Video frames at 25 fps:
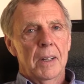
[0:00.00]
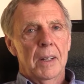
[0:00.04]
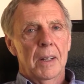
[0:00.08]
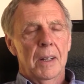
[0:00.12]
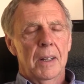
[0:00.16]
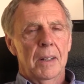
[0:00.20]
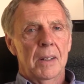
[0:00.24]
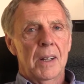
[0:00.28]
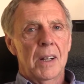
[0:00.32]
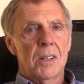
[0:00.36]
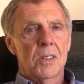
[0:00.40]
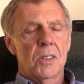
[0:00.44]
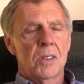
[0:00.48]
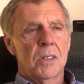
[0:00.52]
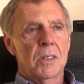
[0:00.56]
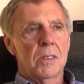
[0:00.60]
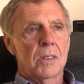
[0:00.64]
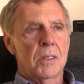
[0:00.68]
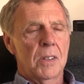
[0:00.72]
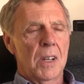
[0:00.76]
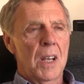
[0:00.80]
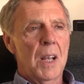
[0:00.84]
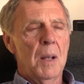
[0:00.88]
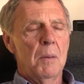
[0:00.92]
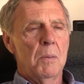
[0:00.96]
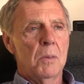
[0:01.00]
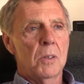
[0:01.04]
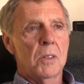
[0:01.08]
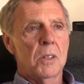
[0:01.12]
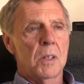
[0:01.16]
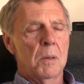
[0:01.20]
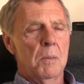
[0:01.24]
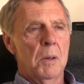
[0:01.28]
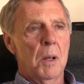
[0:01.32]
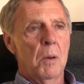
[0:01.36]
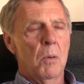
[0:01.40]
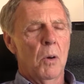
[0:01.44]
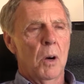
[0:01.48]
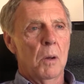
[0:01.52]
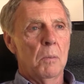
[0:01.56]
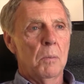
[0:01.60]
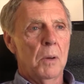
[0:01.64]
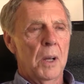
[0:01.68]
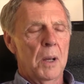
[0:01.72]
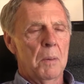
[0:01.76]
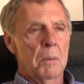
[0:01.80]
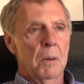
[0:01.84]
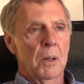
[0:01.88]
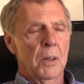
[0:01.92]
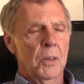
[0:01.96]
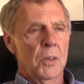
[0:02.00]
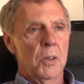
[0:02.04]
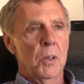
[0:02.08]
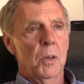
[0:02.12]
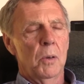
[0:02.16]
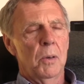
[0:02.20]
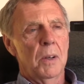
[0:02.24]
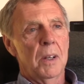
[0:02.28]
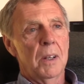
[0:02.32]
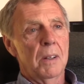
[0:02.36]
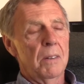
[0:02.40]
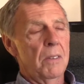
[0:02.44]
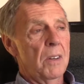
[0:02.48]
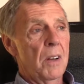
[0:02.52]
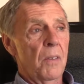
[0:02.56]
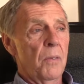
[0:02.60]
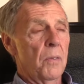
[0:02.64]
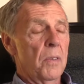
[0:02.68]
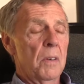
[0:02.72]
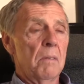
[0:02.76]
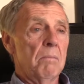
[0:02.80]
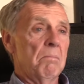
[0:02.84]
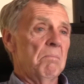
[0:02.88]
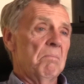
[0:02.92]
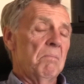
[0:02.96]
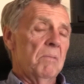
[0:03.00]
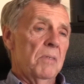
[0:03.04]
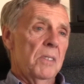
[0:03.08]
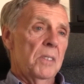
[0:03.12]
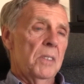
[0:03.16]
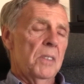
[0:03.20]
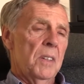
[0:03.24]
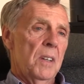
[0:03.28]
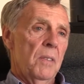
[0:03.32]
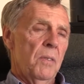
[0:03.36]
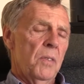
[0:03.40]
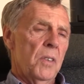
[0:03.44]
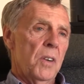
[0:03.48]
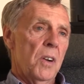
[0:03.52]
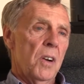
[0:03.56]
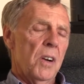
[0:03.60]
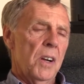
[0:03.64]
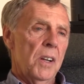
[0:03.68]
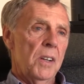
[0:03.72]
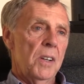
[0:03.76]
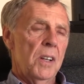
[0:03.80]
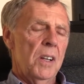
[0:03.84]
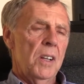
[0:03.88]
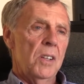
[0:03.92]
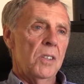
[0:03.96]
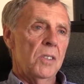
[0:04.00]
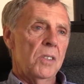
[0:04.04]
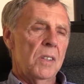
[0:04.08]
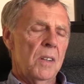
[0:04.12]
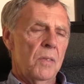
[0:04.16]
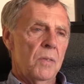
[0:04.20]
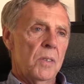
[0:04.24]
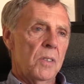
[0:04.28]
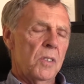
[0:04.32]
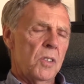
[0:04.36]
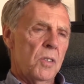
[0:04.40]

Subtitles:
And that seems to be what people are doing in different ideas, different